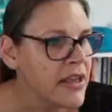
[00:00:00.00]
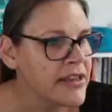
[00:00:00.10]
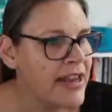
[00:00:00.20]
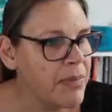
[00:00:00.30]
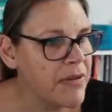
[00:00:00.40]

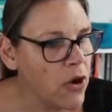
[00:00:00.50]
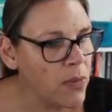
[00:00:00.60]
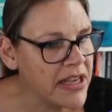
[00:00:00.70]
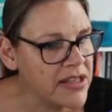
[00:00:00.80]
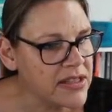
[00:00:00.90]
Now, before we
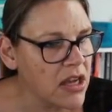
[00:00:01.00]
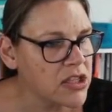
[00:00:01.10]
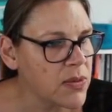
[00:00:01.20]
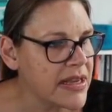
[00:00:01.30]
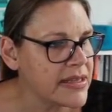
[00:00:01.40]
can start
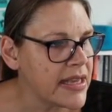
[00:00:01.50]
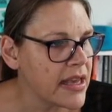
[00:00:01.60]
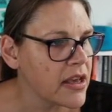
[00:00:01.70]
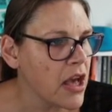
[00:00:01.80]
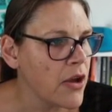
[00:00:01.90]
doing a
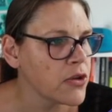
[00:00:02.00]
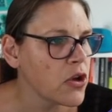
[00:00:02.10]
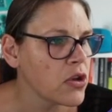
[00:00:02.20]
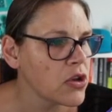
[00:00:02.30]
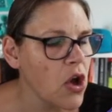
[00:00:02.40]
SIC code
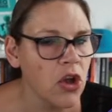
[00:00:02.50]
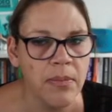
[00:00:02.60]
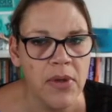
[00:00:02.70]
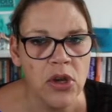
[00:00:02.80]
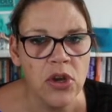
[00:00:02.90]

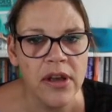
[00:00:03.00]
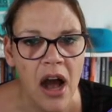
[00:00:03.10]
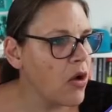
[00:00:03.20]
column lookup,